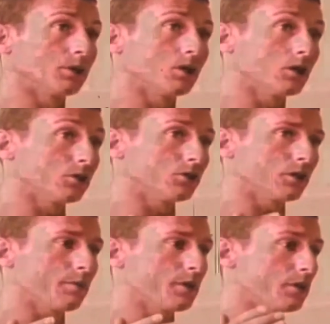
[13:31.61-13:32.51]
because
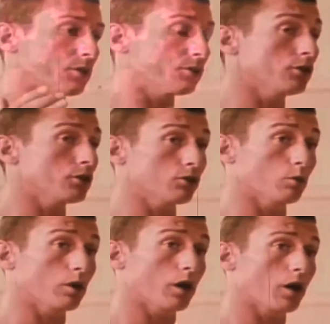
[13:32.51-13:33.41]
I mean this is just the
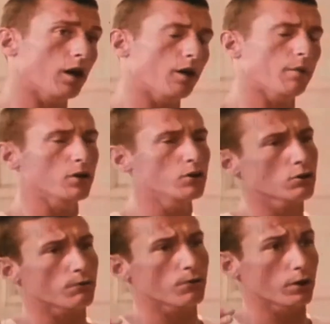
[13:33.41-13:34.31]
way I am. I use
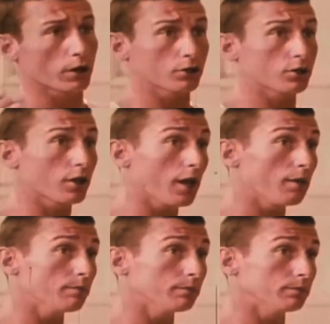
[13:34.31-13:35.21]
it for an
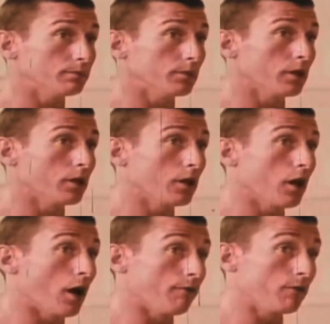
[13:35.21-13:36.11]
escape.
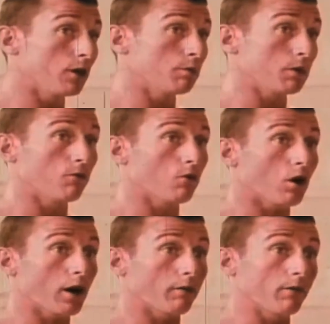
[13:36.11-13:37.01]
I did it before
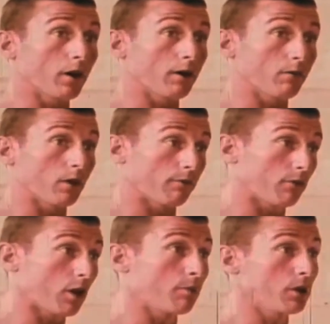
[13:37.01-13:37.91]
I, I,
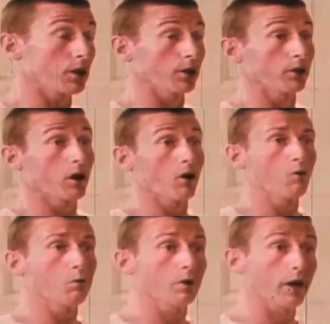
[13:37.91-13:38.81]
I came in here. I
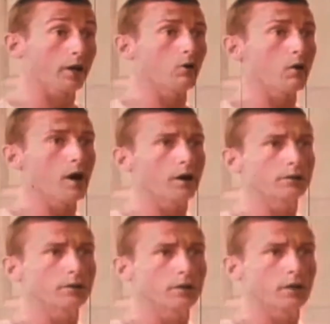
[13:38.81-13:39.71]
hope when I go
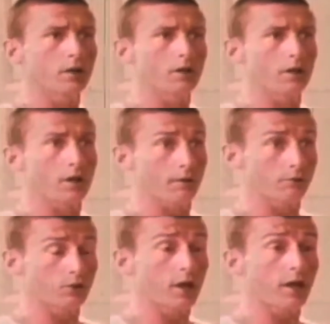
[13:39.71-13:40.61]
out that
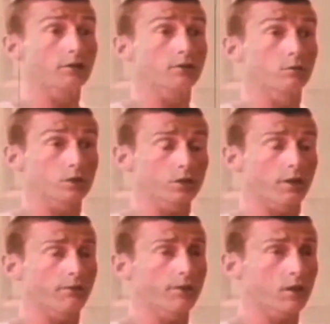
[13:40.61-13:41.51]
I've changed, in which
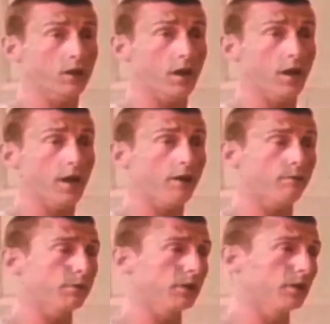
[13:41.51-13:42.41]
I feel that I
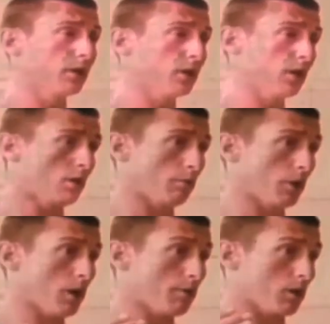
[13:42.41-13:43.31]
have. But but
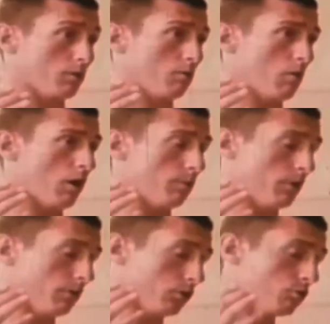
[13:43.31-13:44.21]
I'm a
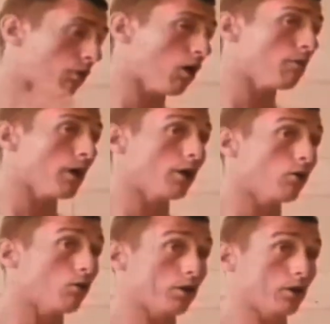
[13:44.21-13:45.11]
I'm a small
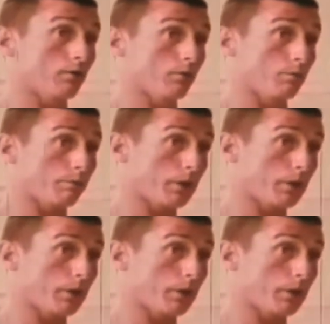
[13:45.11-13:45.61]
minority of